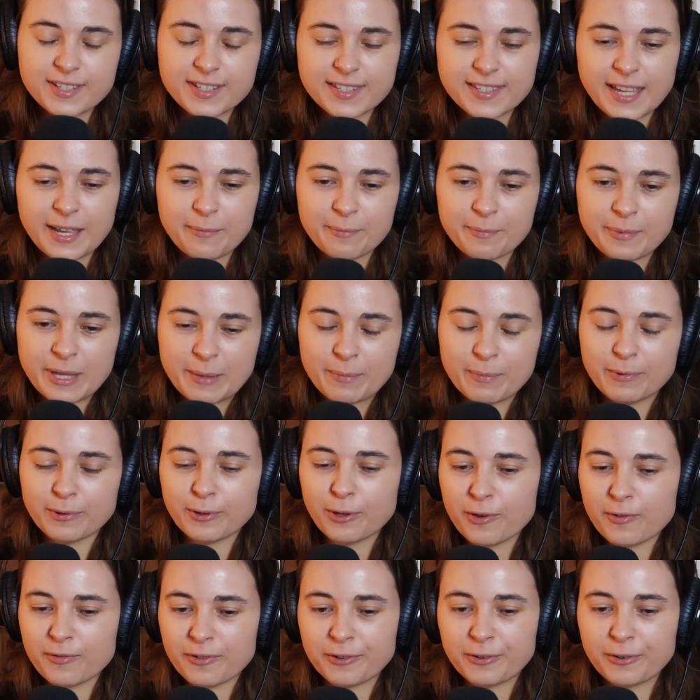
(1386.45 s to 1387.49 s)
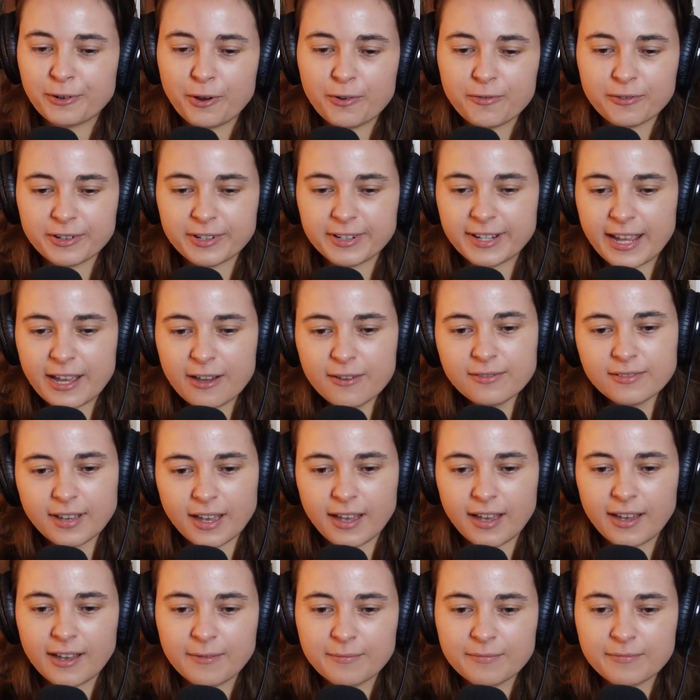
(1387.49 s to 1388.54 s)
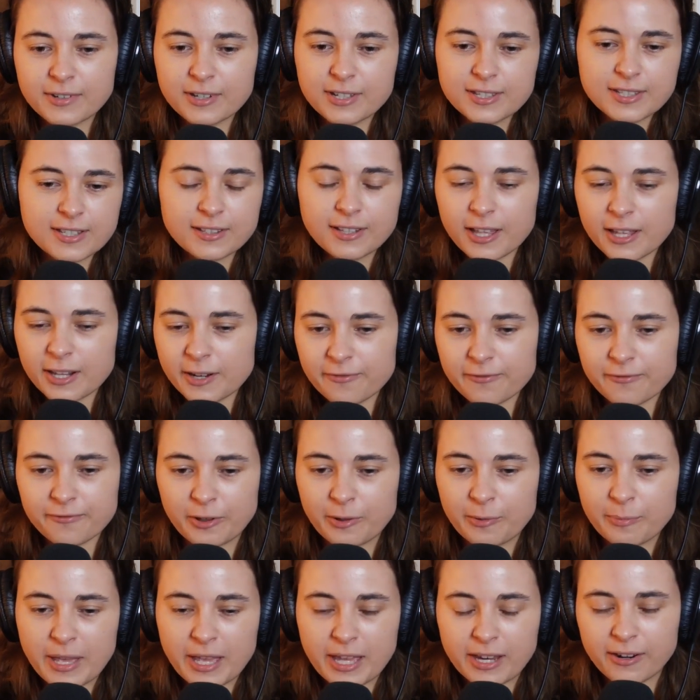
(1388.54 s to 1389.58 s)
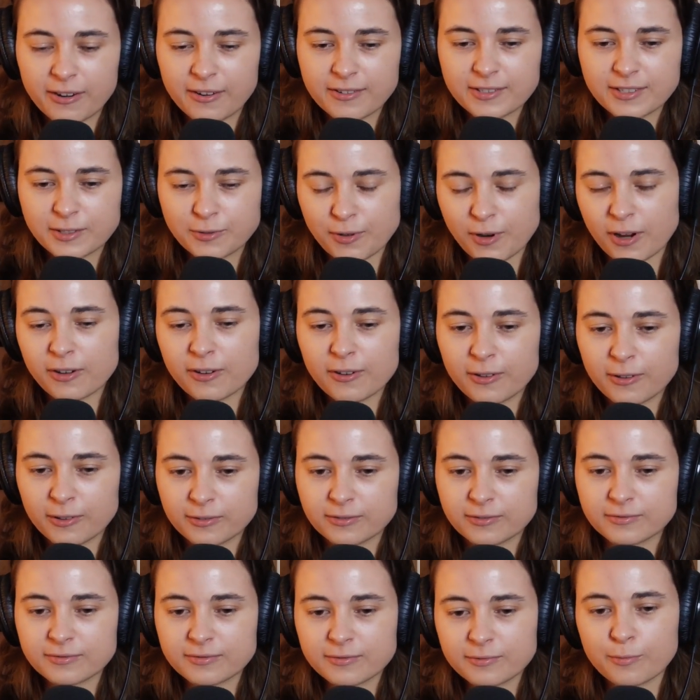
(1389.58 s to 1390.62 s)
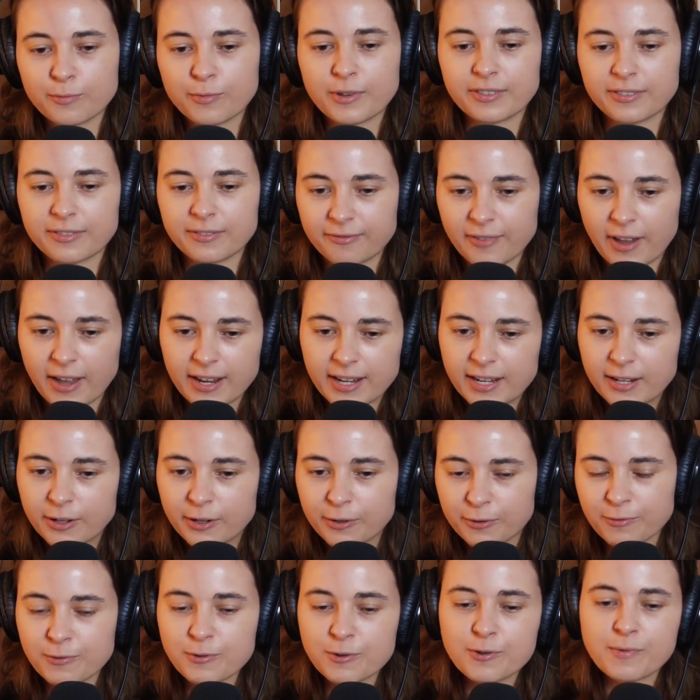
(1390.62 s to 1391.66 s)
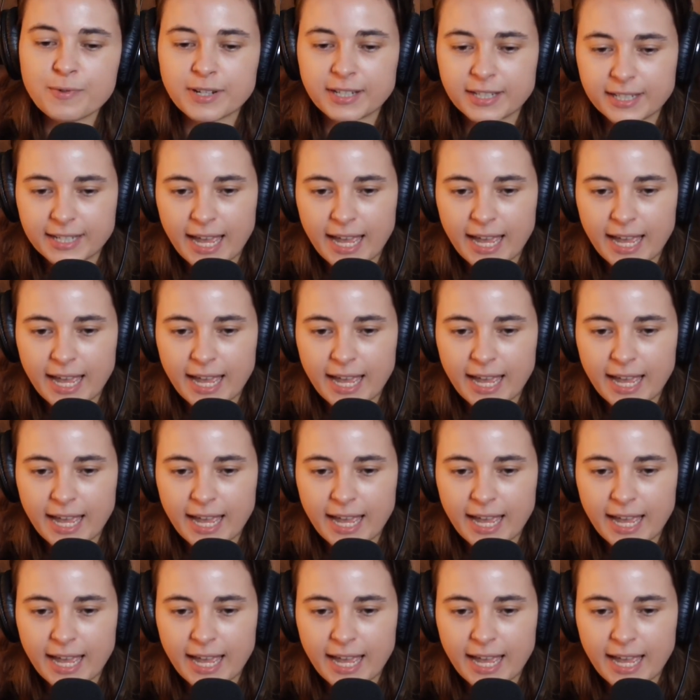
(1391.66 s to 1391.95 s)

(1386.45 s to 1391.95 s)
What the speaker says: the same people over and over now? Because a lot of filmmakers struggle with finding crew and